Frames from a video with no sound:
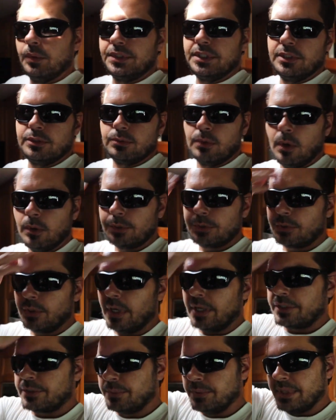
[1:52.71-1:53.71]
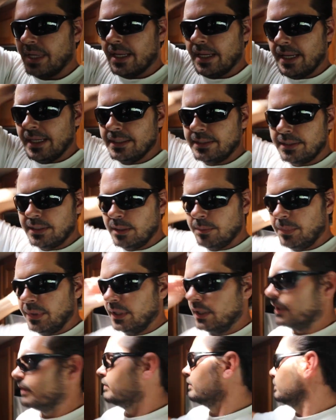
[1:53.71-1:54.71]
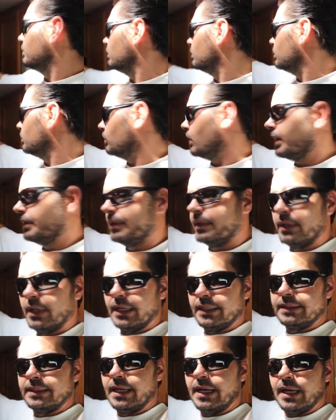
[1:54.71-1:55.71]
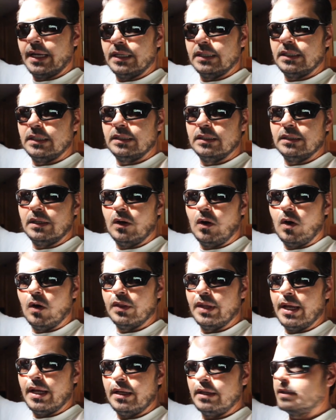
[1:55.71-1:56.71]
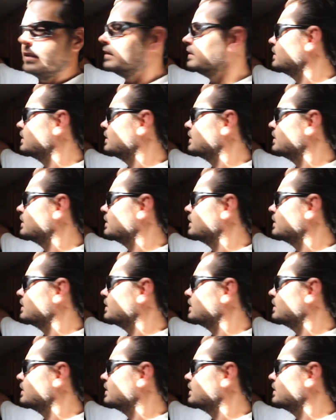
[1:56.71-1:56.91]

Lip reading: with these road treks, with that AC being right there like that, all that